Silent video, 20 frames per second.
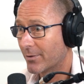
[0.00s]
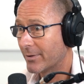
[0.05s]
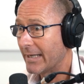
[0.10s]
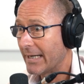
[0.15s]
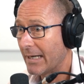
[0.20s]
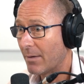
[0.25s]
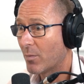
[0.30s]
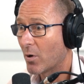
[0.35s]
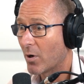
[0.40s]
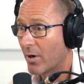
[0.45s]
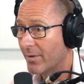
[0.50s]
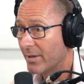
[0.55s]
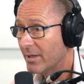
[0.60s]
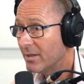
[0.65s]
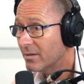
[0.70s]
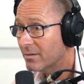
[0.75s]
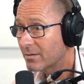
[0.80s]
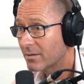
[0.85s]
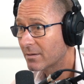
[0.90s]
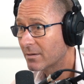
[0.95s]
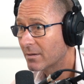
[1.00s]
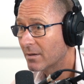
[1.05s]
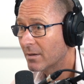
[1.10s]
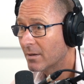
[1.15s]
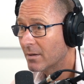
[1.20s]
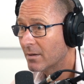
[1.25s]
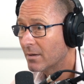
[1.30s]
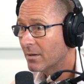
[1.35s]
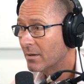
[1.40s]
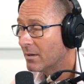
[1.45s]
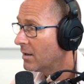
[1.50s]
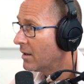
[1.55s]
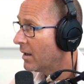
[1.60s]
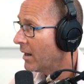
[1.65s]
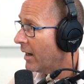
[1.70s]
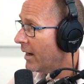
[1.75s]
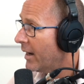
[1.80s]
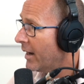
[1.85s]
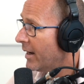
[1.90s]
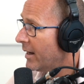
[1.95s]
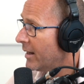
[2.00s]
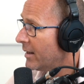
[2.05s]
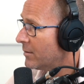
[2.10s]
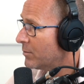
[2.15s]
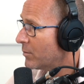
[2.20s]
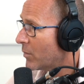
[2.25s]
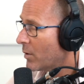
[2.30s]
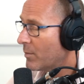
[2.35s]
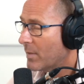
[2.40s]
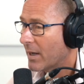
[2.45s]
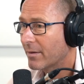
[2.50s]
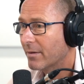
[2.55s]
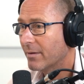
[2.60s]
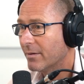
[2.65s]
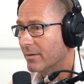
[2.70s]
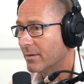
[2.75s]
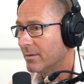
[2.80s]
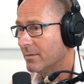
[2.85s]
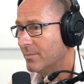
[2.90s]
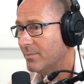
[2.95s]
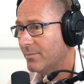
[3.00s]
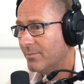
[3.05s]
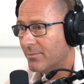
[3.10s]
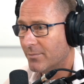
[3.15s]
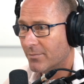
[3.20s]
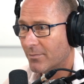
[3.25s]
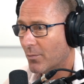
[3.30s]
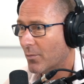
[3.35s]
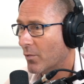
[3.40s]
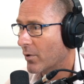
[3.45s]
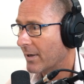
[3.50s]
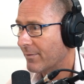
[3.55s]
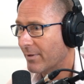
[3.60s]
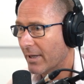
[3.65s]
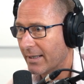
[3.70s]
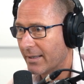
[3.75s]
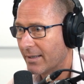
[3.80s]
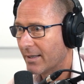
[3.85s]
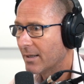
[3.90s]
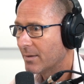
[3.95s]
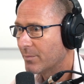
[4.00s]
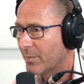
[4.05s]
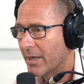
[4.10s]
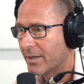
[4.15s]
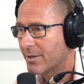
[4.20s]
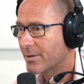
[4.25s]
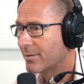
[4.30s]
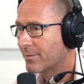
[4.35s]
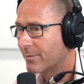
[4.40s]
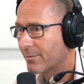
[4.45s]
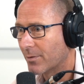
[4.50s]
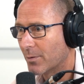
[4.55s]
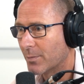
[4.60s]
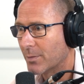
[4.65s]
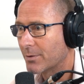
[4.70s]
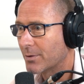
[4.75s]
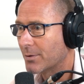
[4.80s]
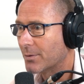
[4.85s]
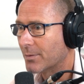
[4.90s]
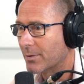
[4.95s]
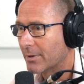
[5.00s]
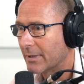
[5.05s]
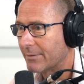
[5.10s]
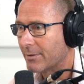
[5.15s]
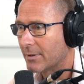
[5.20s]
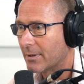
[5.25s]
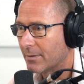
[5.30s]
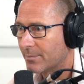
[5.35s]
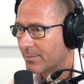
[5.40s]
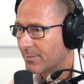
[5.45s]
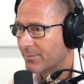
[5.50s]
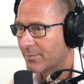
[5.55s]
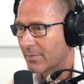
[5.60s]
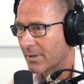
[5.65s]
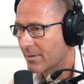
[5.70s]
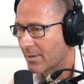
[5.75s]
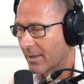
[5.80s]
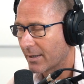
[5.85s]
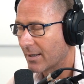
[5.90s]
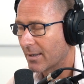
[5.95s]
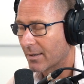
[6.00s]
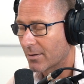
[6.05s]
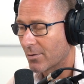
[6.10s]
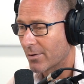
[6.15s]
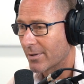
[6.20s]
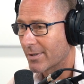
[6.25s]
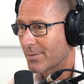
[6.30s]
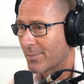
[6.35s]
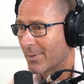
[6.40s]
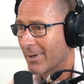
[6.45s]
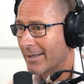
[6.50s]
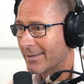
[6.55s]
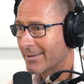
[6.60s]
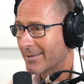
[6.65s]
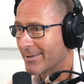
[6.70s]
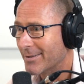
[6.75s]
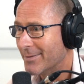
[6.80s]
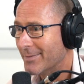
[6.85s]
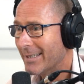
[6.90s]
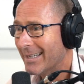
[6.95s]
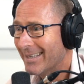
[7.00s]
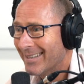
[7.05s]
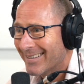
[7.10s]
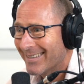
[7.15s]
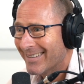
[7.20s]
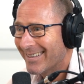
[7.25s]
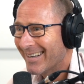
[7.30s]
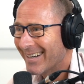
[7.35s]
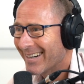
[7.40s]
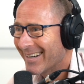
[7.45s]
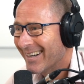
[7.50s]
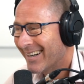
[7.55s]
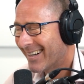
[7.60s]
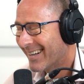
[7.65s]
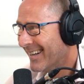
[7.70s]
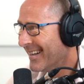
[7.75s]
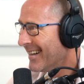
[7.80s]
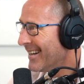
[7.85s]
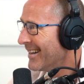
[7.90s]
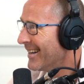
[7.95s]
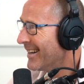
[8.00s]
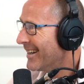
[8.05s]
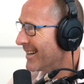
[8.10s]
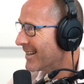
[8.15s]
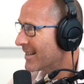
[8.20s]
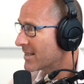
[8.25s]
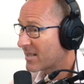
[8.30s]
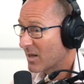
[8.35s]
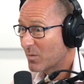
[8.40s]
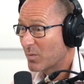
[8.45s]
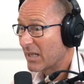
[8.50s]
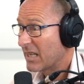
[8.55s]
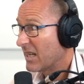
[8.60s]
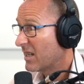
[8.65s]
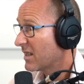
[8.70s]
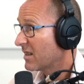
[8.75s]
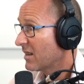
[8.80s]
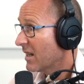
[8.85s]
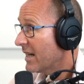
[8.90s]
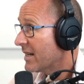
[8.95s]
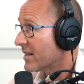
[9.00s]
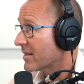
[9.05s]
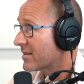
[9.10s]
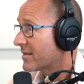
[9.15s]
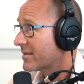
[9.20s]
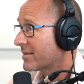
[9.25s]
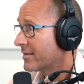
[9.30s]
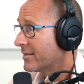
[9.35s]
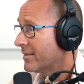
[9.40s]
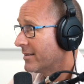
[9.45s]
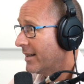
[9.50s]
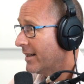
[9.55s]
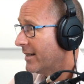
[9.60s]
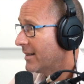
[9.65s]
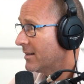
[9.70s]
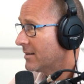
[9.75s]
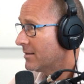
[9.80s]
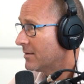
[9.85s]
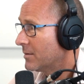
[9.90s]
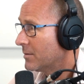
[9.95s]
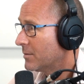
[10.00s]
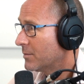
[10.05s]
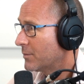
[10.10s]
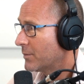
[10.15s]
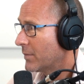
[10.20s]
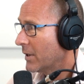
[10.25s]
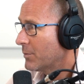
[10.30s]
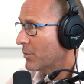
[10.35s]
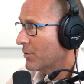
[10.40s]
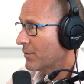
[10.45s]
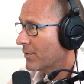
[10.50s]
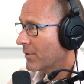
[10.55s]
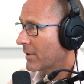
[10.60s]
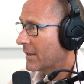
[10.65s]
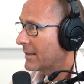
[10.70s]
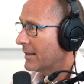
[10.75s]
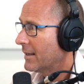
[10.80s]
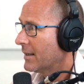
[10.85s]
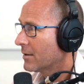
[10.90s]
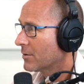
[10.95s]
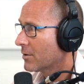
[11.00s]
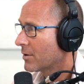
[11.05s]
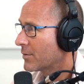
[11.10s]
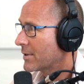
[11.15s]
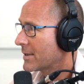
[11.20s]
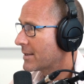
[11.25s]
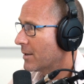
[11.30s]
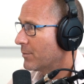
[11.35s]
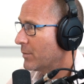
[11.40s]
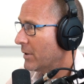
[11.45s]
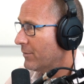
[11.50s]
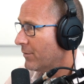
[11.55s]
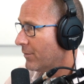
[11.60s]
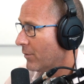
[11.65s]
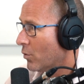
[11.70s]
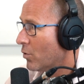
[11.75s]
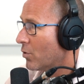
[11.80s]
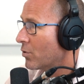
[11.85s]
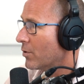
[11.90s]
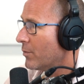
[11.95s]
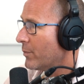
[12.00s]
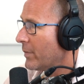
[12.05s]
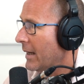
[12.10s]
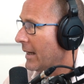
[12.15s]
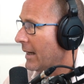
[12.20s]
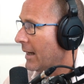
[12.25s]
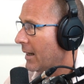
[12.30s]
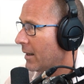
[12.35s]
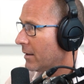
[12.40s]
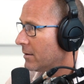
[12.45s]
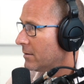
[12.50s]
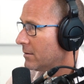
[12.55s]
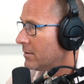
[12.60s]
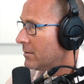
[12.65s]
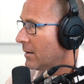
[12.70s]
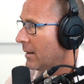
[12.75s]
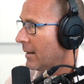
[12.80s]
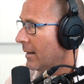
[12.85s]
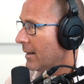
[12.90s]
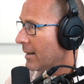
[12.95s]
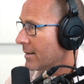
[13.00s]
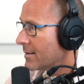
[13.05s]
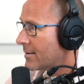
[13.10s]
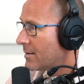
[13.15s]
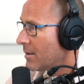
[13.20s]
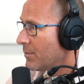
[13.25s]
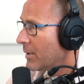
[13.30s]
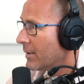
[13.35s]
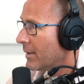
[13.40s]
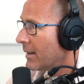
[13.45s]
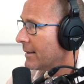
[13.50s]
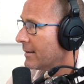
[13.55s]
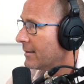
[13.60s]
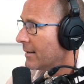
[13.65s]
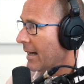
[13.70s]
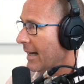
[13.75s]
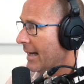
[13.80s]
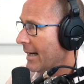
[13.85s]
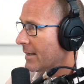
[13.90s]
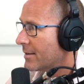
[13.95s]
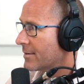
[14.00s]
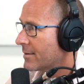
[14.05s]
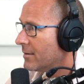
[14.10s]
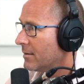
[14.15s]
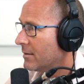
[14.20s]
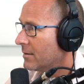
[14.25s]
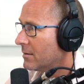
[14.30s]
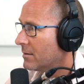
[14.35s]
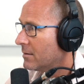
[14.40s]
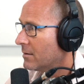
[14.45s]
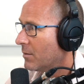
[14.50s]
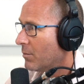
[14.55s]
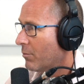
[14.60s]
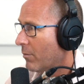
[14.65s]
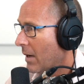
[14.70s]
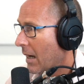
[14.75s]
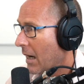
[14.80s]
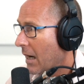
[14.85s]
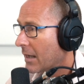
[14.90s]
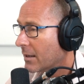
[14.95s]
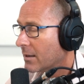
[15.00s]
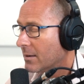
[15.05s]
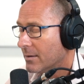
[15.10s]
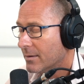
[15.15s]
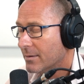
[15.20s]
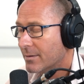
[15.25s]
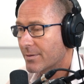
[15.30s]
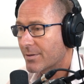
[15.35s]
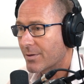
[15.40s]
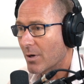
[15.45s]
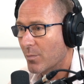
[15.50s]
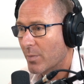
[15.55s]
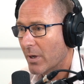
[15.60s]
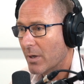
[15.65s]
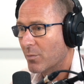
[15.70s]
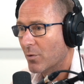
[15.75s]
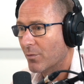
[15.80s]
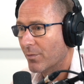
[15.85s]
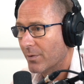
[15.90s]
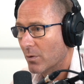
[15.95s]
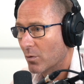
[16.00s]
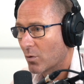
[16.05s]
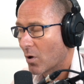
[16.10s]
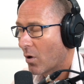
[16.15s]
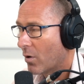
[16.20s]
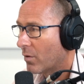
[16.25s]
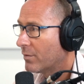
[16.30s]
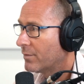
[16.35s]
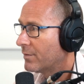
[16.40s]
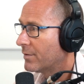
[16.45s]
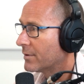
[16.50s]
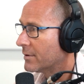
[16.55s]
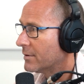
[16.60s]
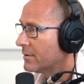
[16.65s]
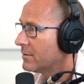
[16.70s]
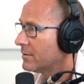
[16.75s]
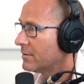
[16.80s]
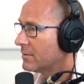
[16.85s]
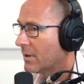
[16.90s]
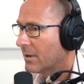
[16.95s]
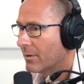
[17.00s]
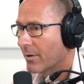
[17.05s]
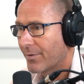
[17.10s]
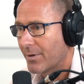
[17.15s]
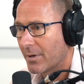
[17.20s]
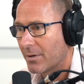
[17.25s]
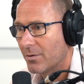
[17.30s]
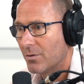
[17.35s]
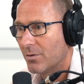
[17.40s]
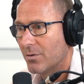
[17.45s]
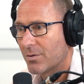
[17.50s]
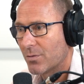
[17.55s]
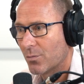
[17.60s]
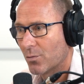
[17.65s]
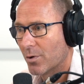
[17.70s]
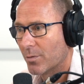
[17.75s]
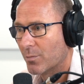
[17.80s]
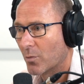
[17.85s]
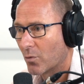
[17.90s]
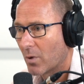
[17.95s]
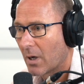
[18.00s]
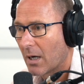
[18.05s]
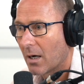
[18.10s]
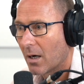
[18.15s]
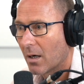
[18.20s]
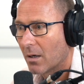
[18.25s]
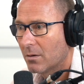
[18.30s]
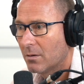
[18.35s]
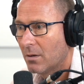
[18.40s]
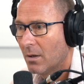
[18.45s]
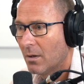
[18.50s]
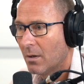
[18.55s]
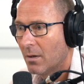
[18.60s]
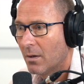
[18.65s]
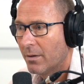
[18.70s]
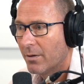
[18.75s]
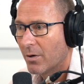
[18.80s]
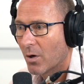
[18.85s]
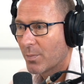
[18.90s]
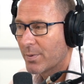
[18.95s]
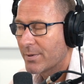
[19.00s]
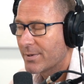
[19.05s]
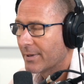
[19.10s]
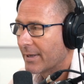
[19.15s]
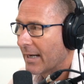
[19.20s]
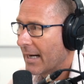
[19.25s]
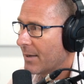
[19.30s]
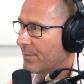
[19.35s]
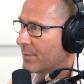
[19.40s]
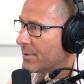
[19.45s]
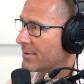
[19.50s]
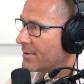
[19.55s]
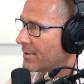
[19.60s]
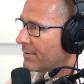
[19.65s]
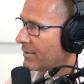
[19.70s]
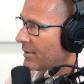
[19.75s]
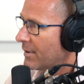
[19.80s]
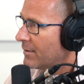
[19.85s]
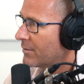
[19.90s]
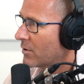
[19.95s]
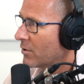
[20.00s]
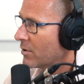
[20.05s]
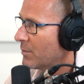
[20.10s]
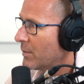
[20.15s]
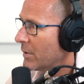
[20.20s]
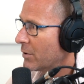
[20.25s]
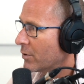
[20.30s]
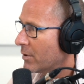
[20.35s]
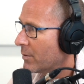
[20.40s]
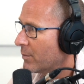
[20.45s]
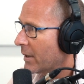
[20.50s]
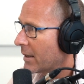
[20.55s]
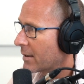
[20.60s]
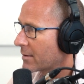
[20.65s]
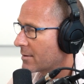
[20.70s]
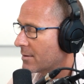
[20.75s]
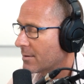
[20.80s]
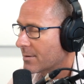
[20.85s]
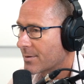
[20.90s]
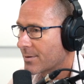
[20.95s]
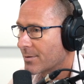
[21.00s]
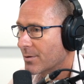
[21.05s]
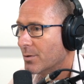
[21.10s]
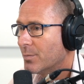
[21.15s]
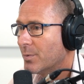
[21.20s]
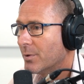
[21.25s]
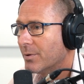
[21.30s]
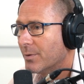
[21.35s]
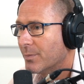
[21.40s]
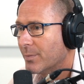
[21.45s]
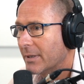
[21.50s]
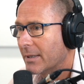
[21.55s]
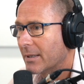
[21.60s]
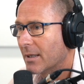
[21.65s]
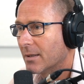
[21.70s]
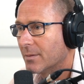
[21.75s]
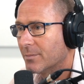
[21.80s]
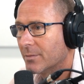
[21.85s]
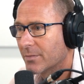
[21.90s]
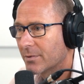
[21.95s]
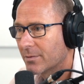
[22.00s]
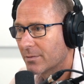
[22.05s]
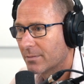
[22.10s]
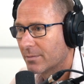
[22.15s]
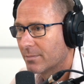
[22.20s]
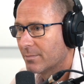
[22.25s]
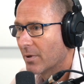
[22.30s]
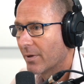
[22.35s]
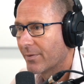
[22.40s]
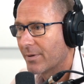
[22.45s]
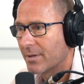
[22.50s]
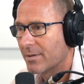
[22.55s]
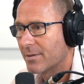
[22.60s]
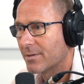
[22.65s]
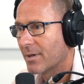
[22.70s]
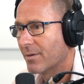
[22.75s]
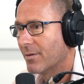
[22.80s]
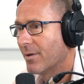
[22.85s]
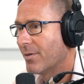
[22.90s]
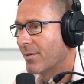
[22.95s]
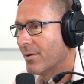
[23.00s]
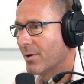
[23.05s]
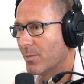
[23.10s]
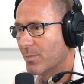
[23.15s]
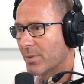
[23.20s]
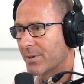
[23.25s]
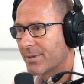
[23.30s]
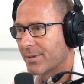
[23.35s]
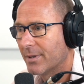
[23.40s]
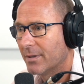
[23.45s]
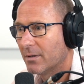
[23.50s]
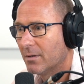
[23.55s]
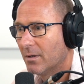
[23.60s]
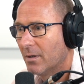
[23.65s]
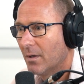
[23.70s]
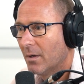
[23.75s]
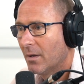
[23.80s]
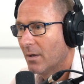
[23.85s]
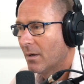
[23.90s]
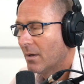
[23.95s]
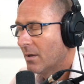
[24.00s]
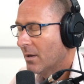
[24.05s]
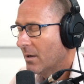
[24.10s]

gone down by this, yeah, and my monthly whatever they get pension from it or whatever because they can't quite explain it to me. they said we're getting less, and people freak out, like we said before, about uh, stimulating the housing market mm. so people feel confident. And I think you used the word morale. Yeah. The opposite happens if they've got a million bucks in super that becomes, I think you said, the 30% mm.